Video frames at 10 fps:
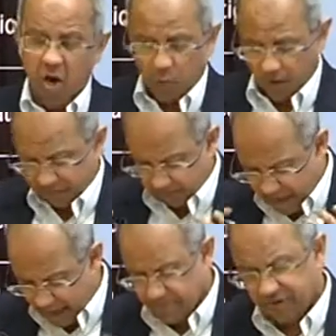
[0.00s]
with
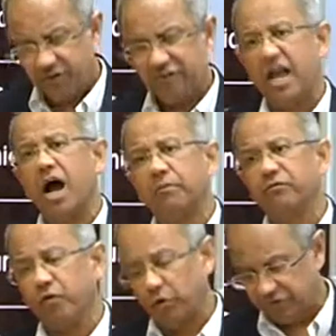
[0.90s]
members of the armed
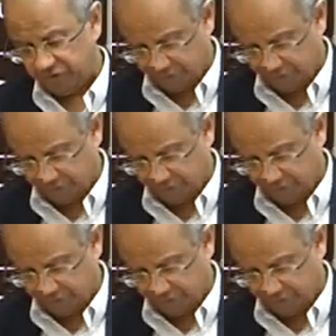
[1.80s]
forces,